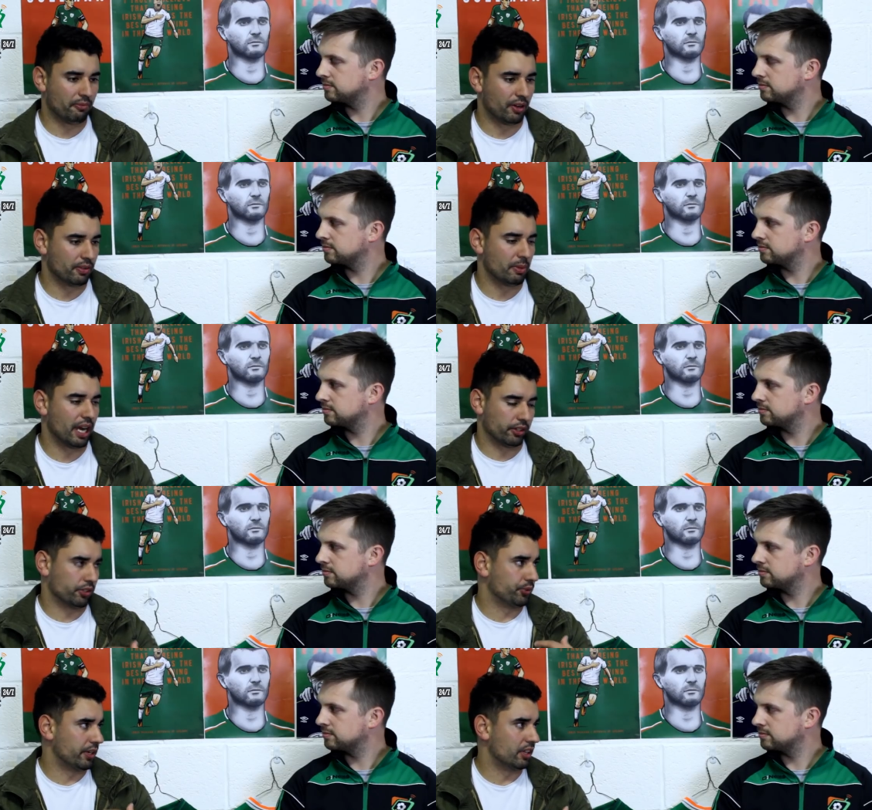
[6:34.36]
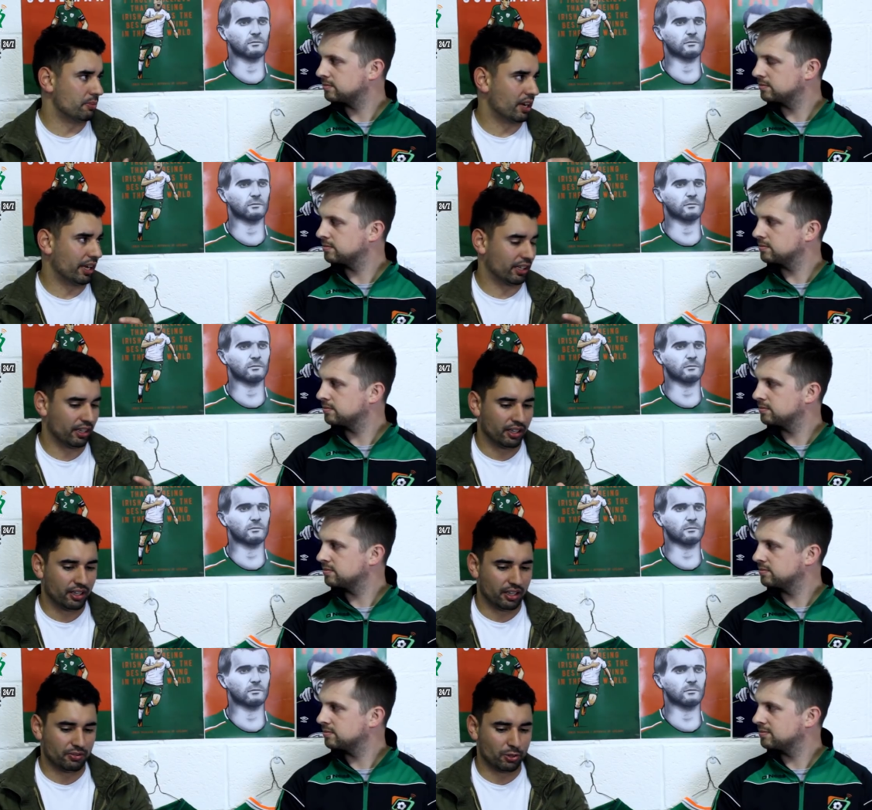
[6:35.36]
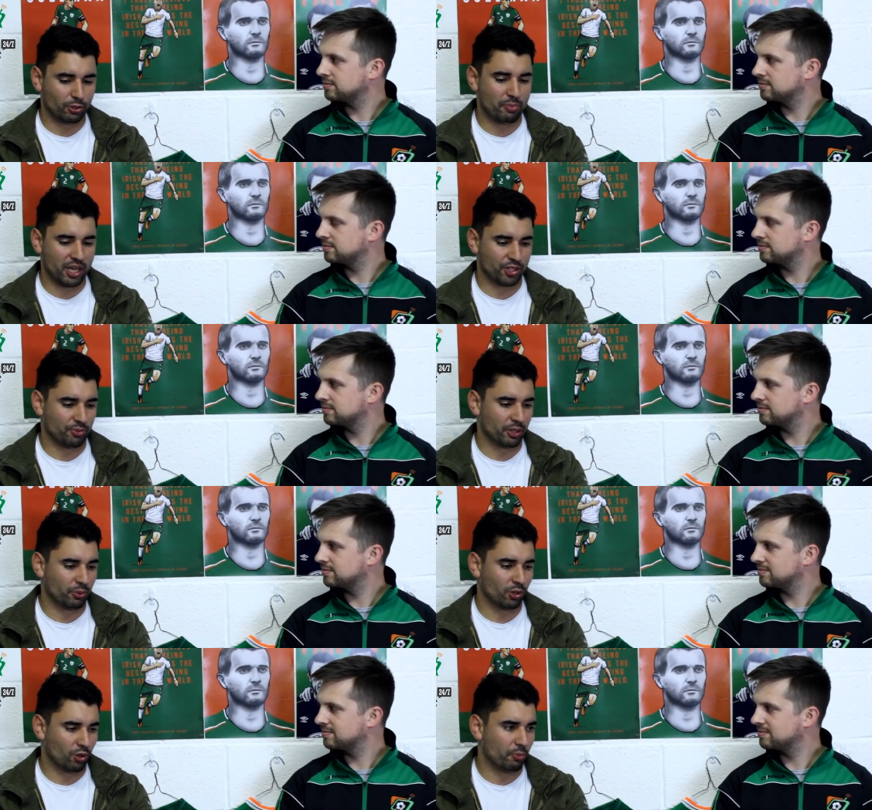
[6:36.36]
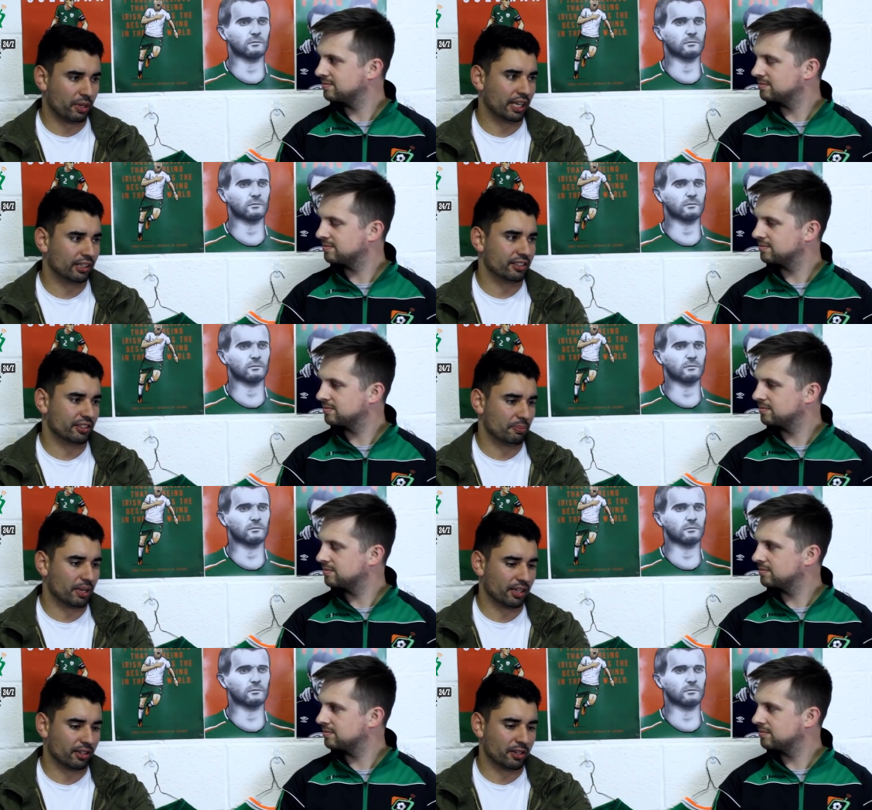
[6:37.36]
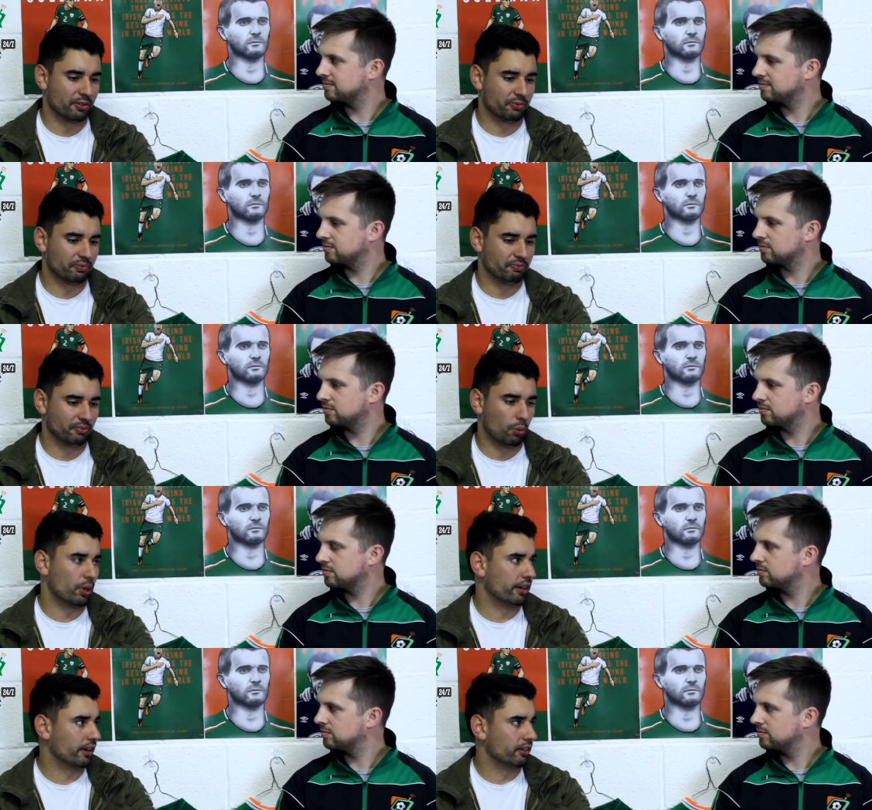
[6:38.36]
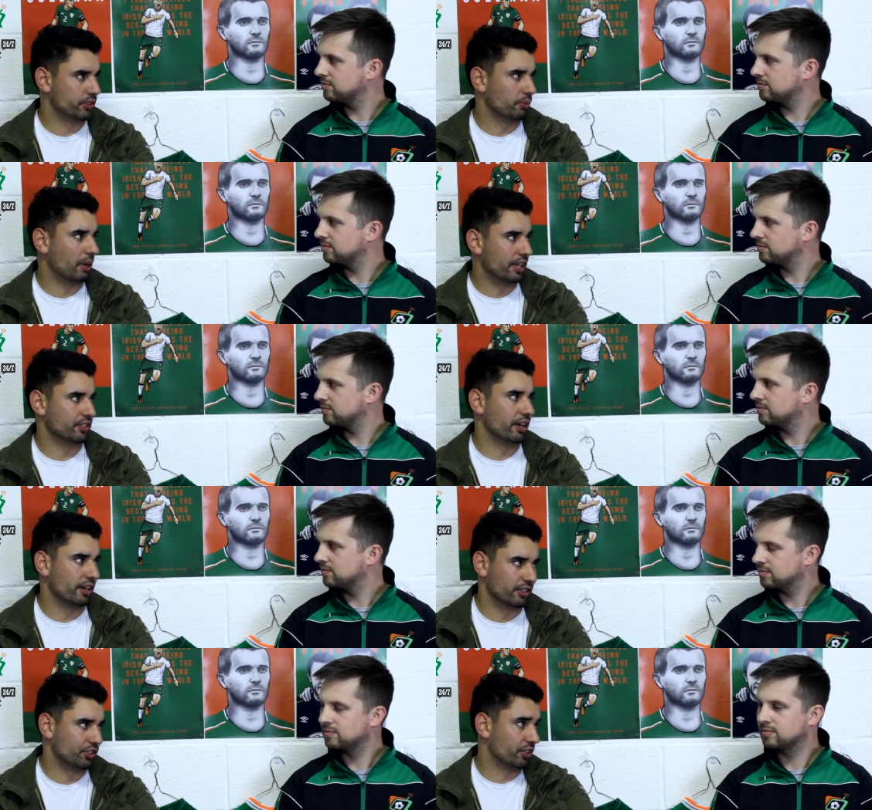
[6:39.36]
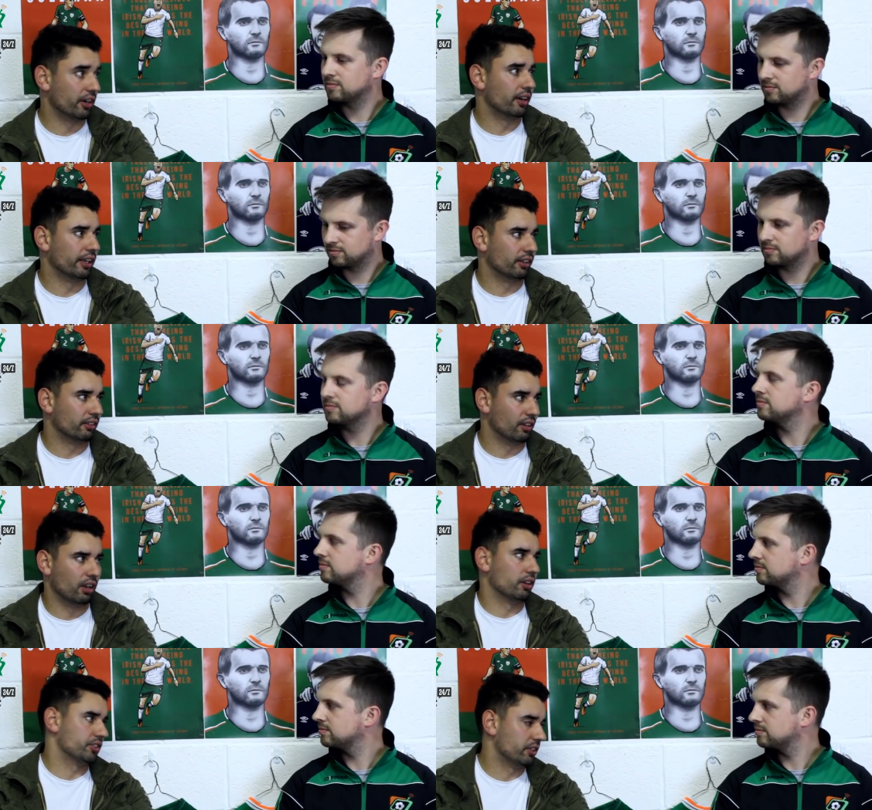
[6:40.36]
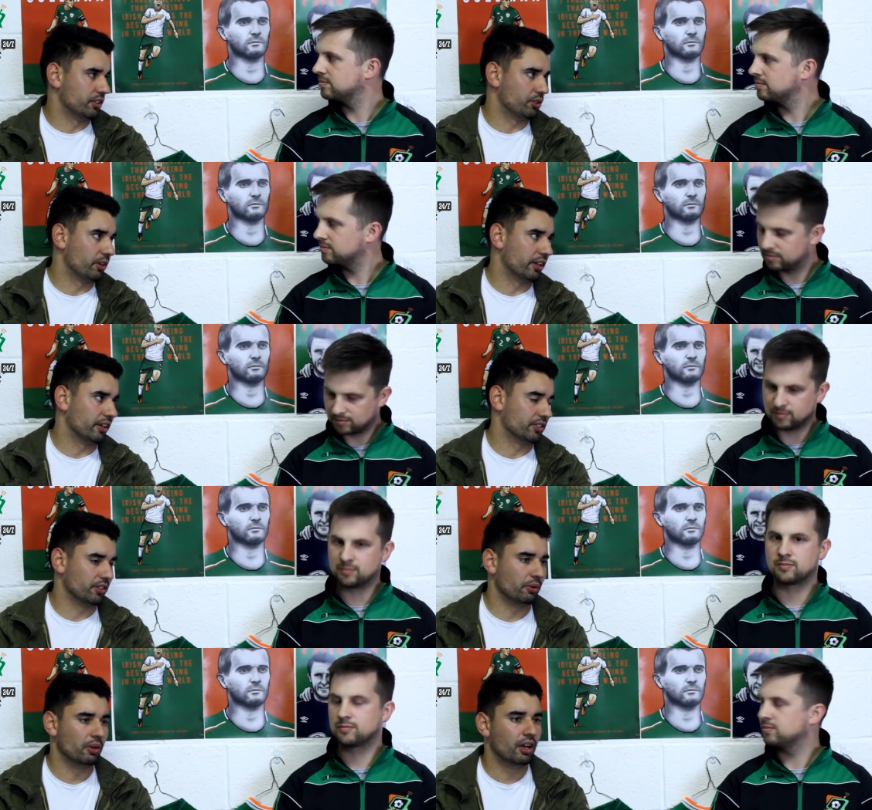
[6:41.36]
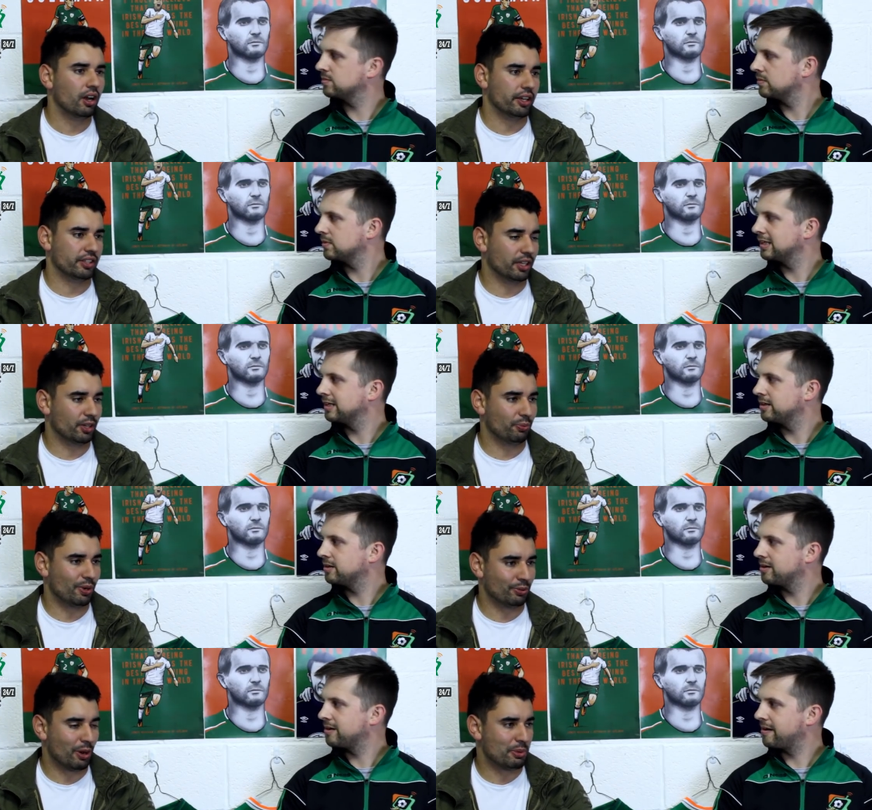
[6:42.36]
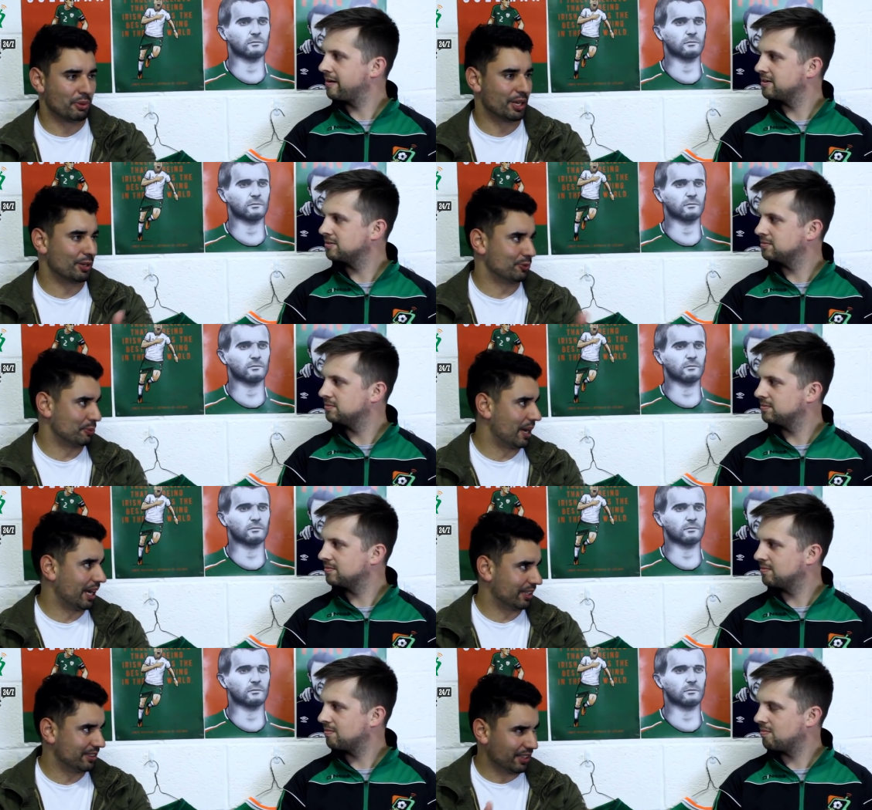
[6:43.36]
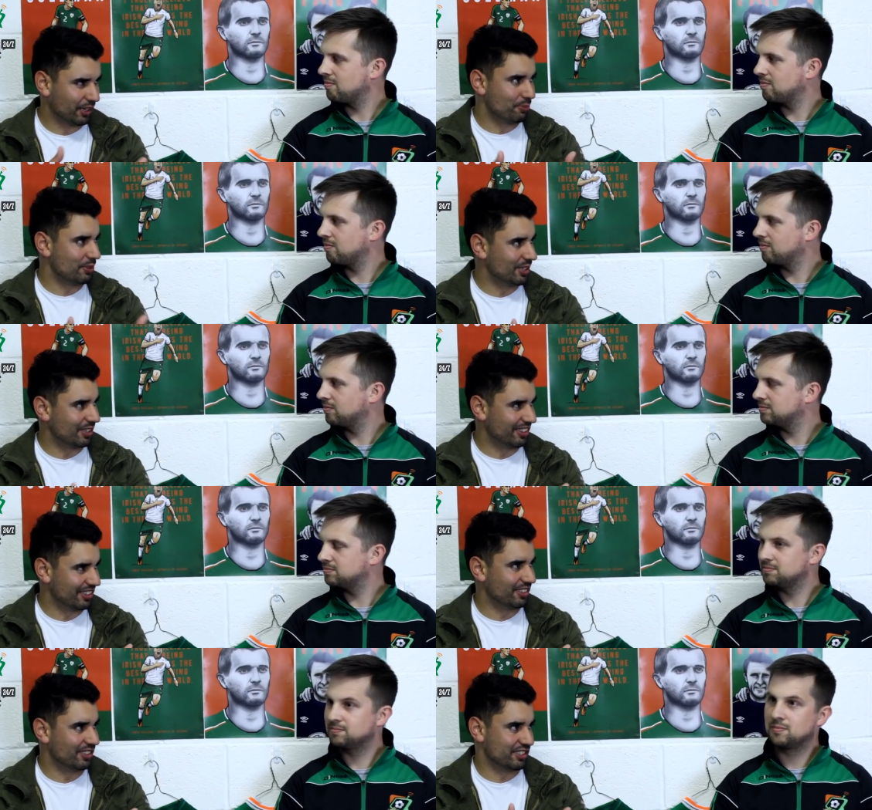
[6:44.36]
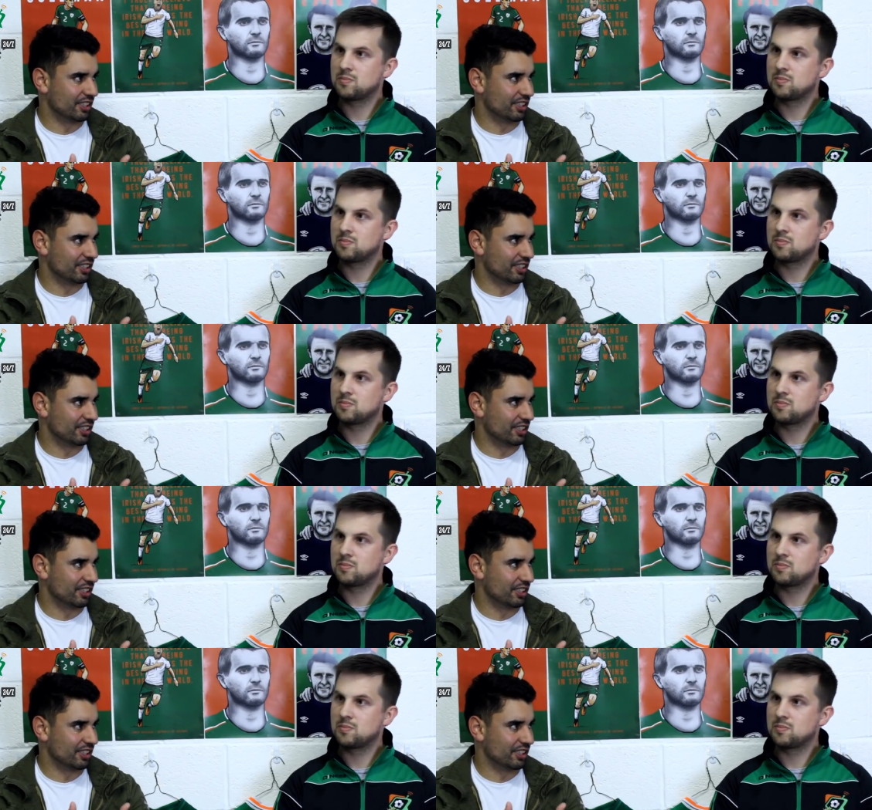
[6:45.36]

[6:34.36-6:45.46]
Speaker 1: five at the back or three at the back, if you look at Belgium in the World Cup and England, they play kind of a winger, so Hazard and Sterling alongside the striker. So mm-hmm. I think when Robbie Brady comes back, that could be a, a nice